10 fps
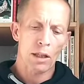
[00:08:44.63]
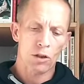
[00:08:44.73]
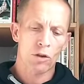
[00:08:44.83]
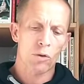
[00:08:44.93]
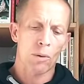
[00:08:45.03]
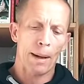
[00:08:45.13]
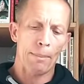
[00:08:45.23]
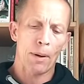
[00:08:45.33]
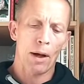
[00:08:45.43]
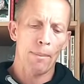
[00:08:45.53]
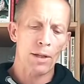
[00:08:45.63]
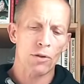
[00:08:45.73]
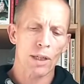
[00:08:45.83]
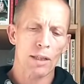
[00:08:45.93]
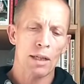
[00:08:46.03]
Does talk about
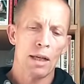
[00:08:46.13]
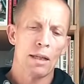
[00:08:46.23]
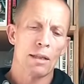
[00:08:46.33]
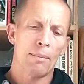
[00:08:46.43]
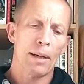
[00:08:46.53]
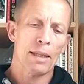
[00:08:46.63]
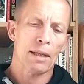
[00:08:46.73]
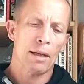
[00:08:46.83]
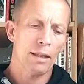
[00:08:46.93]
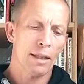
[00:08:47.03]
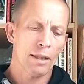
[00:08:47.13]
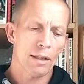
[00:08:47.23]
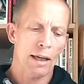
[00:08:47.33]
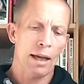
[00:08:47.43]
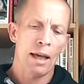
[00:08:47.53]
plyometrics, some basic
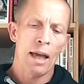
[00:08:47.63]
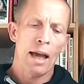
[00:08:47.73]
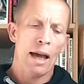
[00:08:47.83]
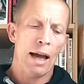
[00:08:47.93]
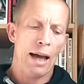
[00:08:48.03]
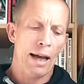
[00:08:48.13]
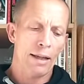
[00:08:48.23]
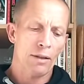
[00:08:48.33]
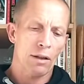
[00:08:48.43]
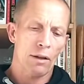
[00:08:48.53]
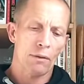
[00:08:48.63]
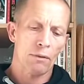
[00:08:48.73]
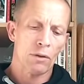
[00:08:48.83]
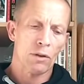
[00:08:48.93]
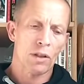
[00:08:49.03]
ideas there, and
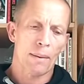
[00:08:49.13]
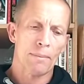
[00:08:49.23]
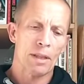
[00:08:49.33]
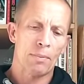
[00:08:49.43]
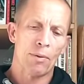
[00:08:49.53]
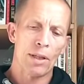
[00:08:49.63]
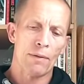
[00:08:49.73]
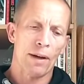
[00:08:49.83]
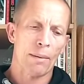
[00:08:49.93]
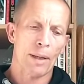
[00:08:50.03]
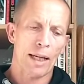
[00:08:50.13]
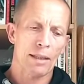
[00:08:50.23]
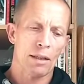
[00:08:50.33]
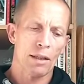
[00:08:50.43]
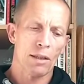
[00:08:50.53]
some sprint development
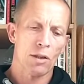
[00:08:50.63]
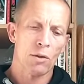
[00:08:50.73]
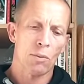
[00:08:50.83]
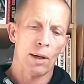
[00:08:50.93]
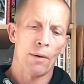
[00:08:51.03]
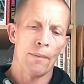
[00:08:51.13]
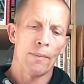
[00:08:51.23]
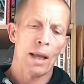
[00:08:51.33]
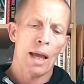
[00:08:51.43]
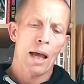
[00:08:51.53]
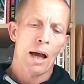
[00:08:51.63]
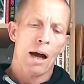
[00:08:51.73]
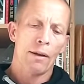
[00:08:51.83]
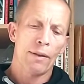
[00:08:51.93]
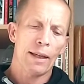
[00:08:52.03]
exercises as well.
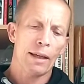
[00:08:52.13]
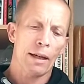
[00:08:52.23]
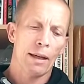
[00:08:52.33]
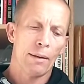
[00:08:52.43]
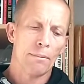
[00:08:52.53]
I think